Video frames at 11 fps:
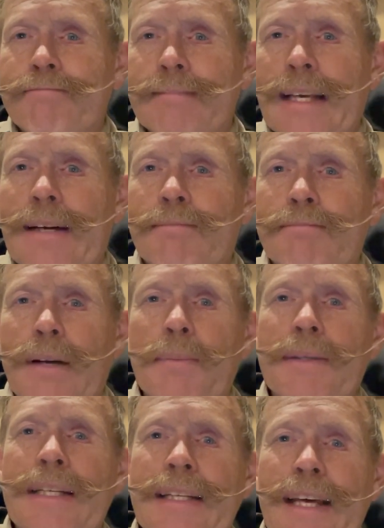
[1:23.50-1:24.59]
yeah, probably
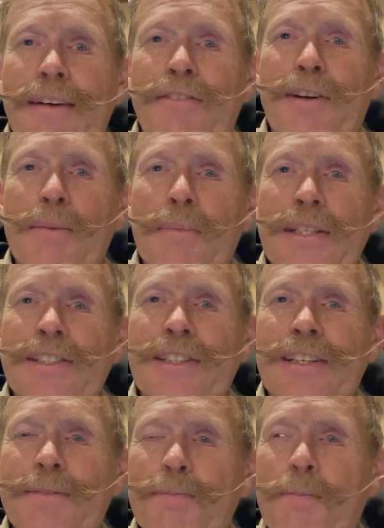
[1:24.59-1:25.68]
didn't have very much
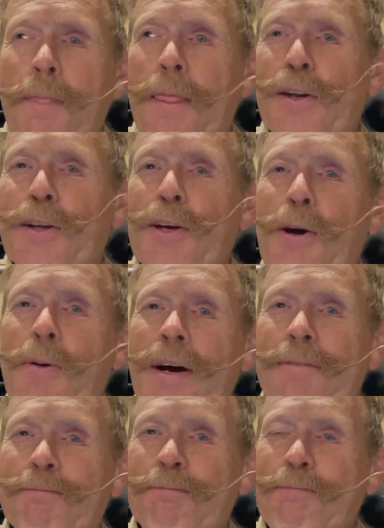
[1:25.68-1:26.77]
to, to go on.